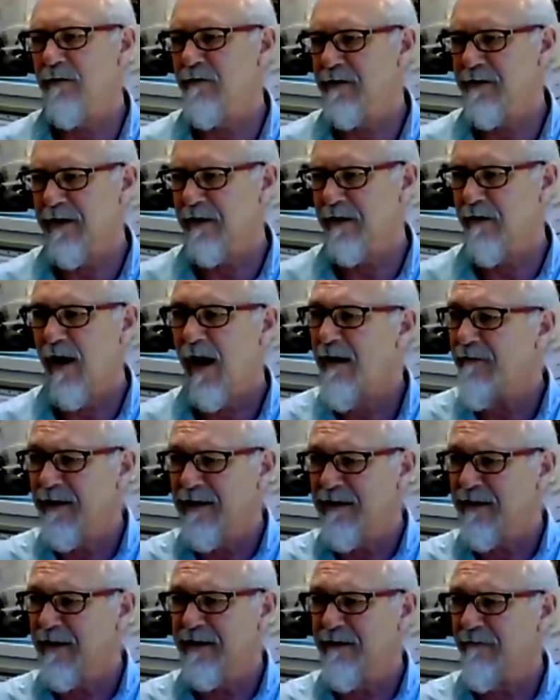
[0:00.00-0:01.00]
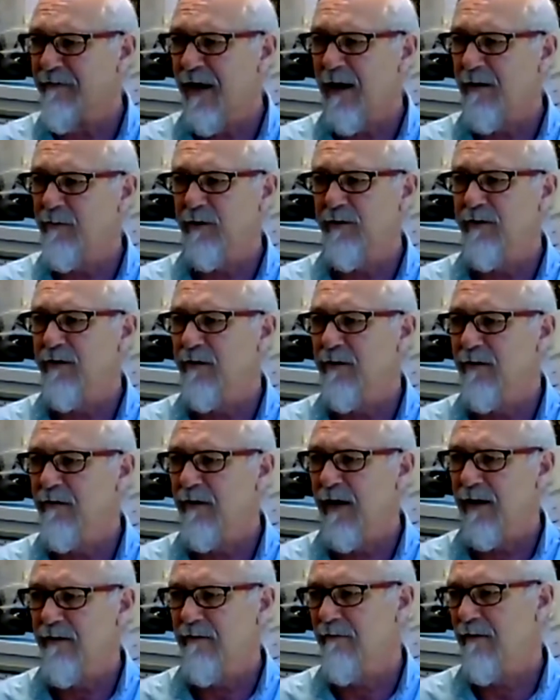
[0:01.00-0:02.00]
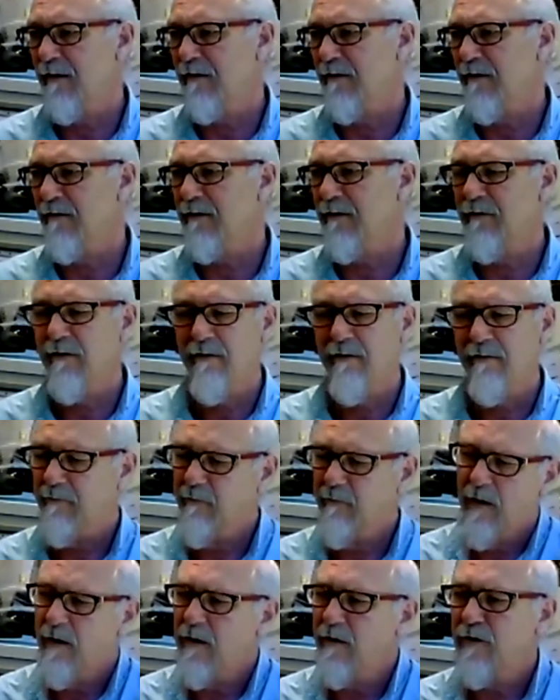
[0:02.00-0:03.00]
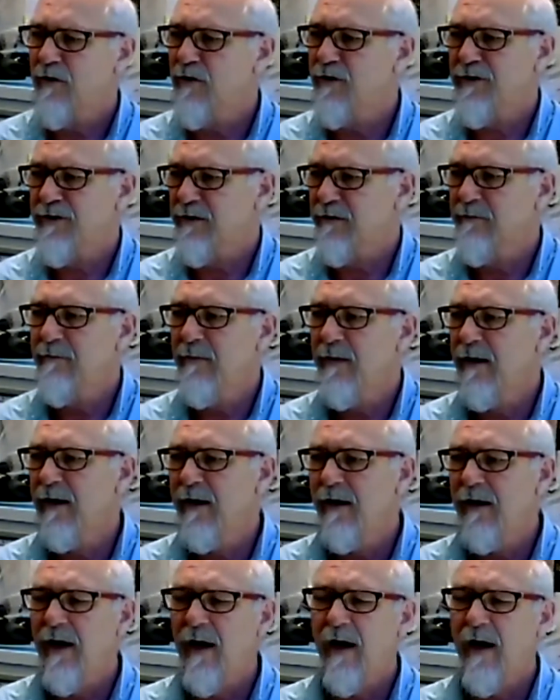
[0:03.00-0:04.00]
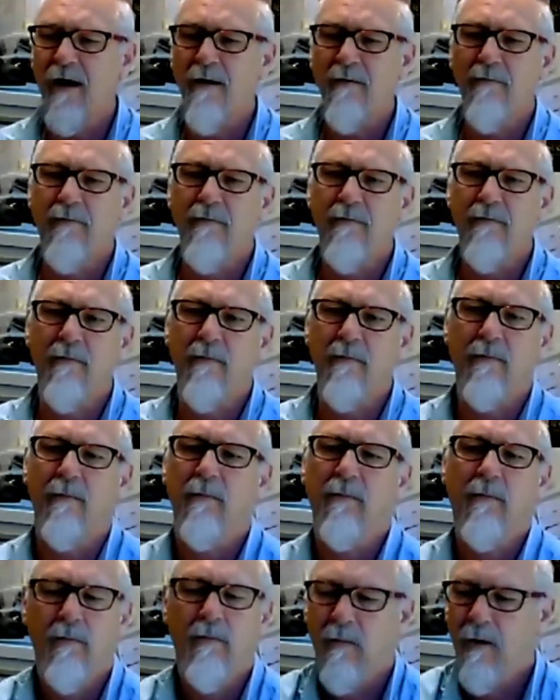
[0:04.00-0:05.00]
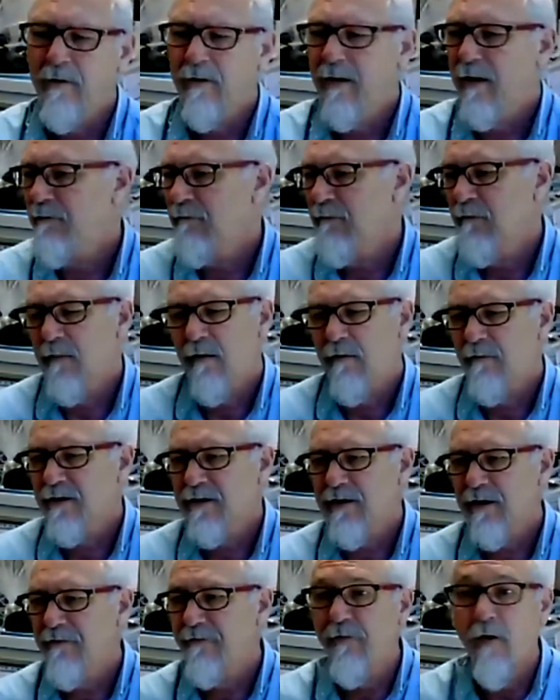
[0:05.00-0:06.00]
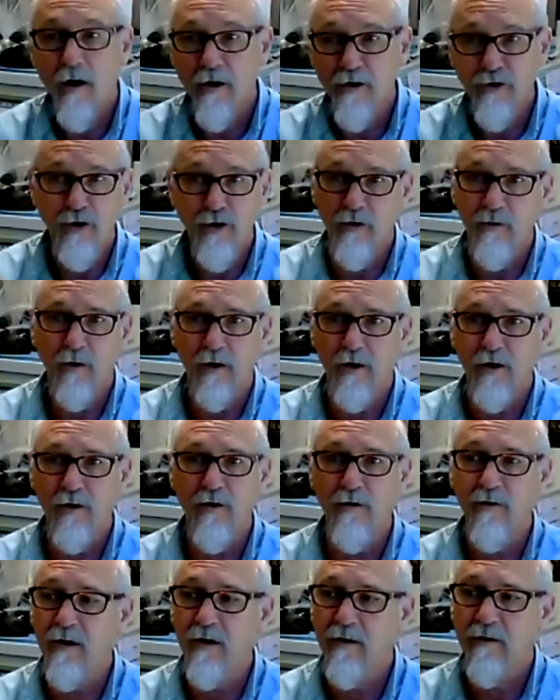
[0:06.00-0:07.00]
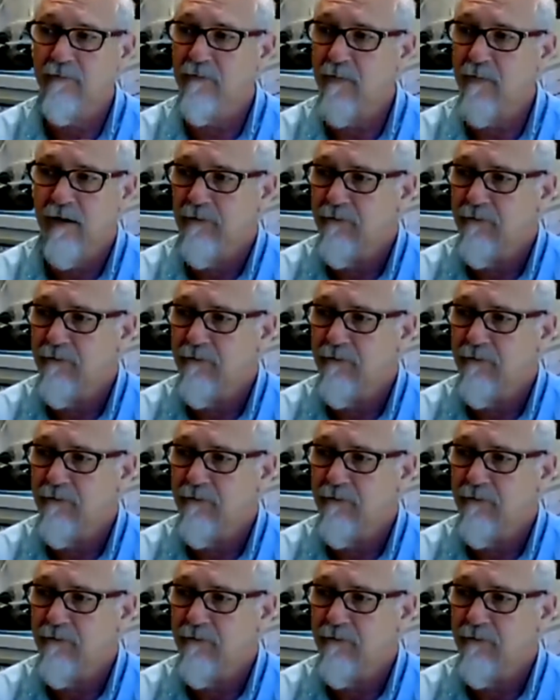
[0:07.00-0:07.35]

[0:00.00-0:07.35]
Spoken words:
you is that you have these things available to you, and why not use them? And then obviously fine tune what you're doing, and